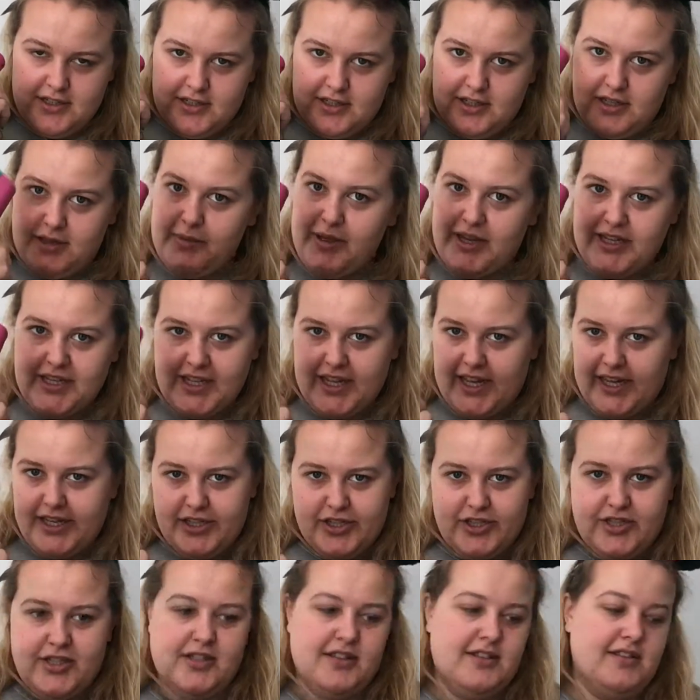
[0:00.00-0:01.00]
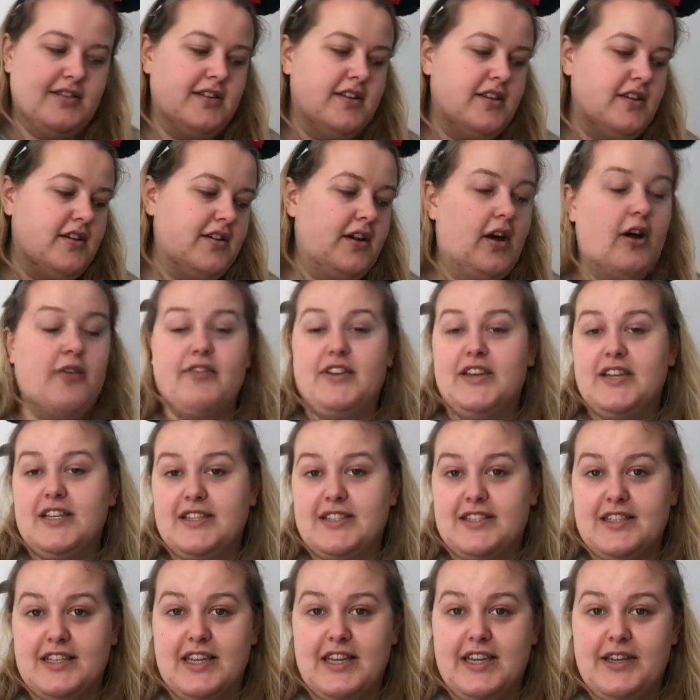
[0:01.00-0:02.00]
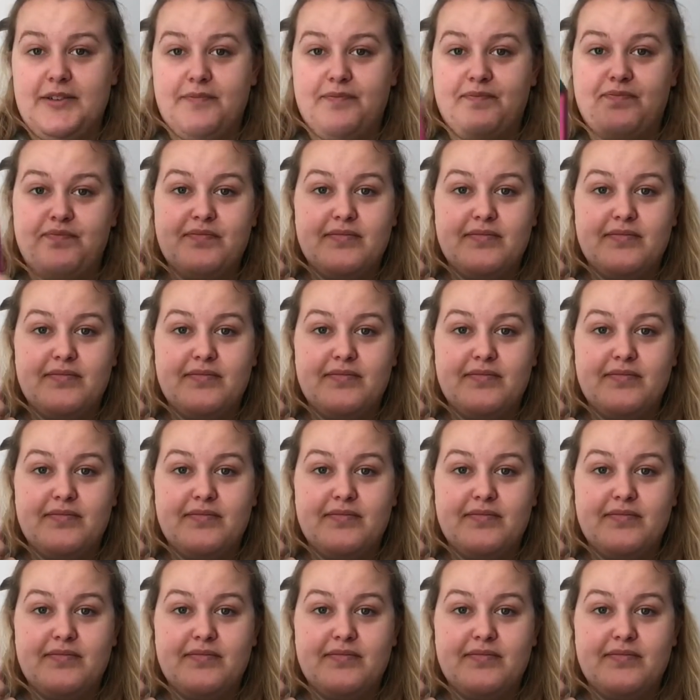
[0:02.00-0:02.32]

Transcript: your medication obviously